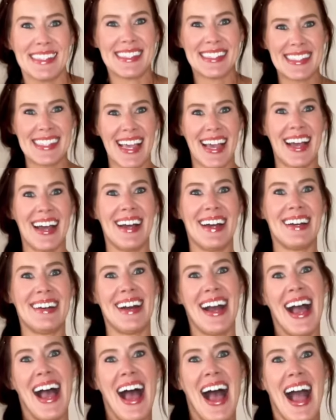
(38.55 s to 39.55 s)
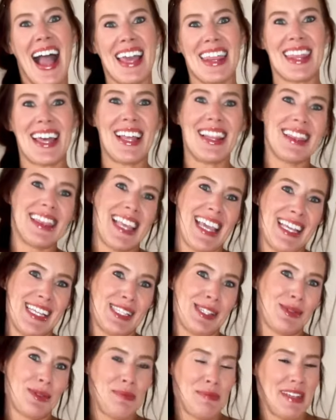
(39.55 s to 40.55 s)
so I thought
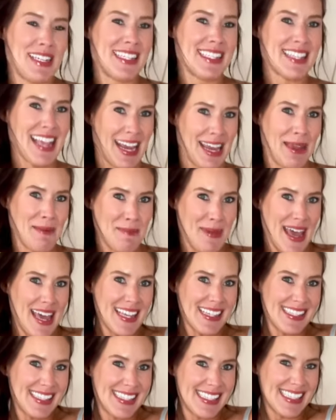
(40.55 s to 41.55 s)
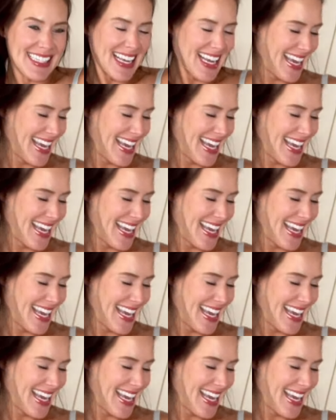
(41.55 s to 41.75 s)
lace would be second best.